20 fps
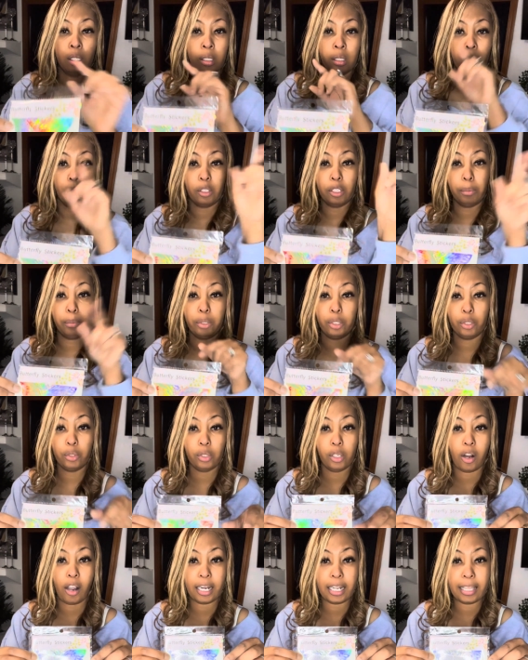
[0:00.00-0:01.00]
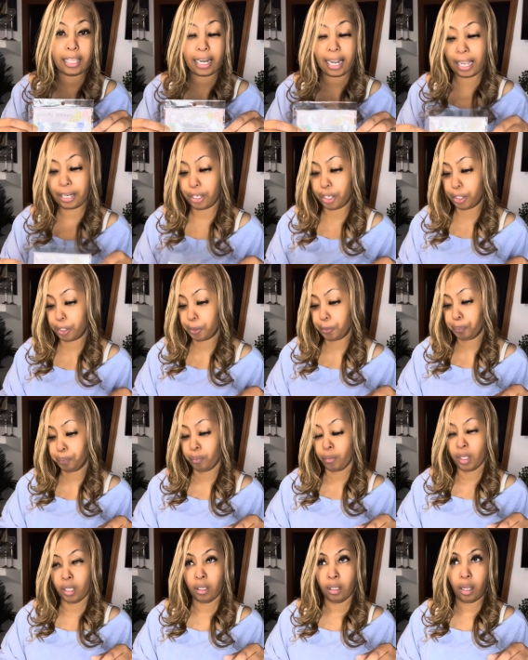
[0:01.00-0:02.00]
on the balloon garland that I do.
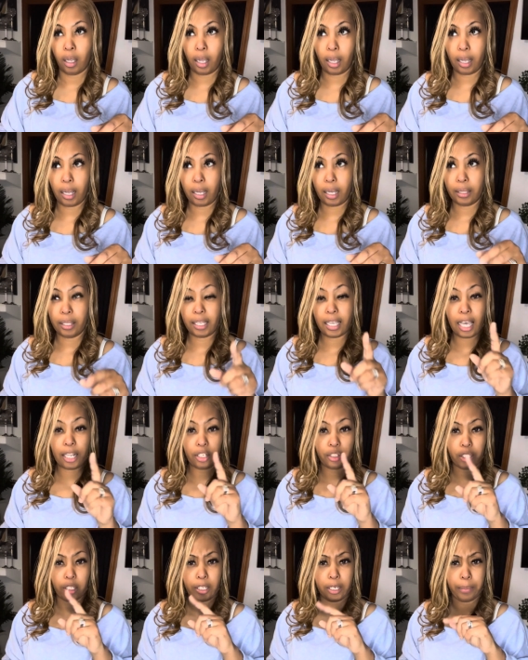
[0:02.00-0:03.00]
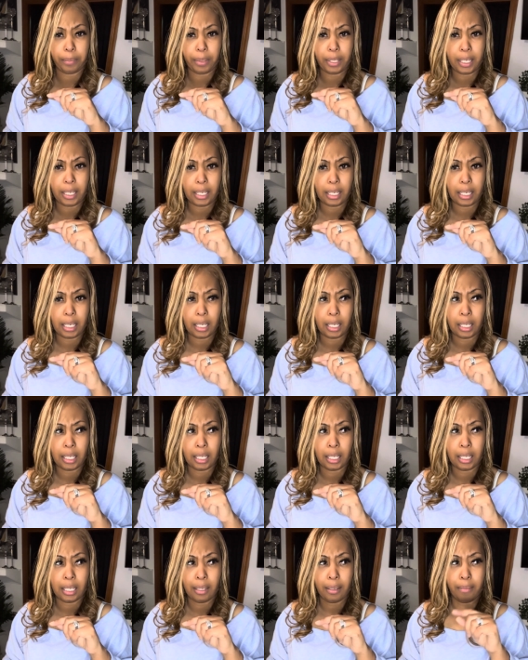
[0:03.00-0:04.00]
Uh, the colors are going to be
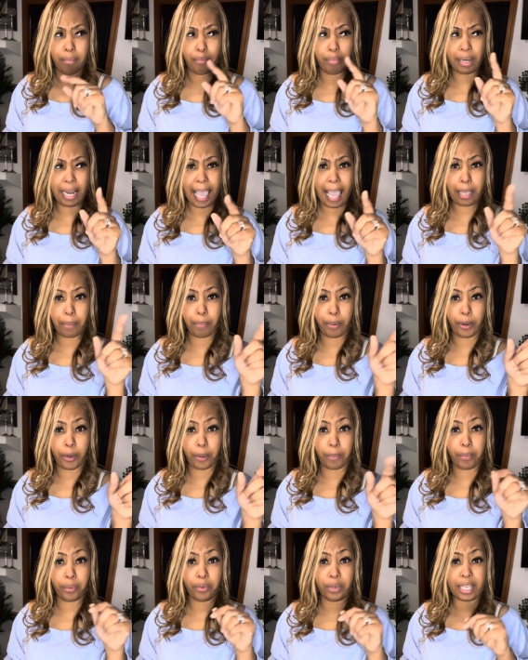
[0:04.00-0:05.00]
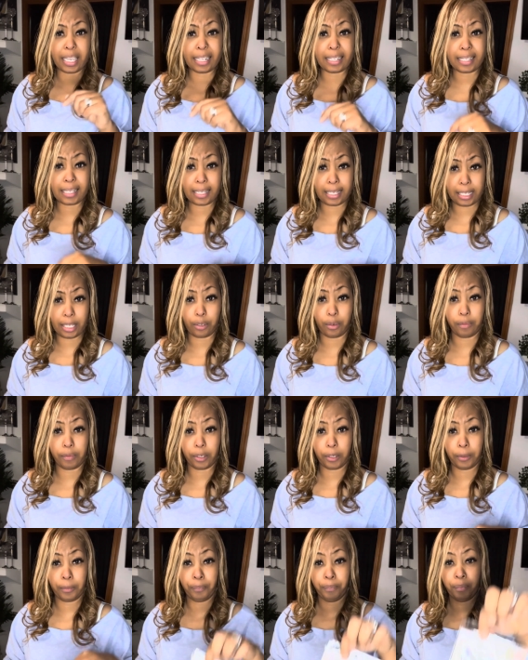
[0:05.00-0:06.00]
black, purple, and
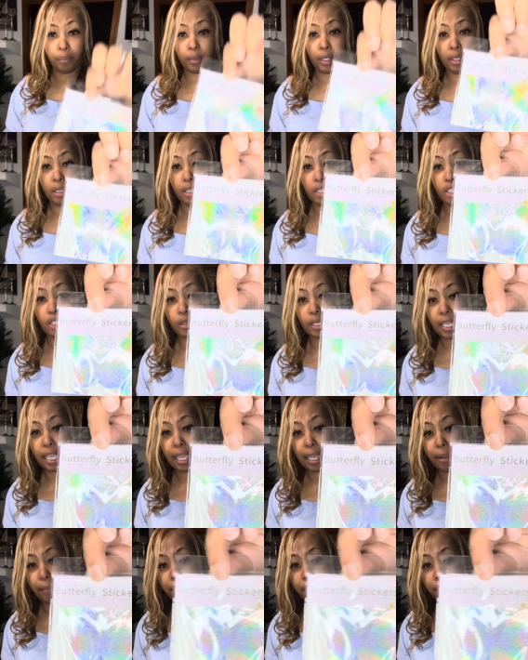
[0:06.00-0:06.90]
silver. So yeah,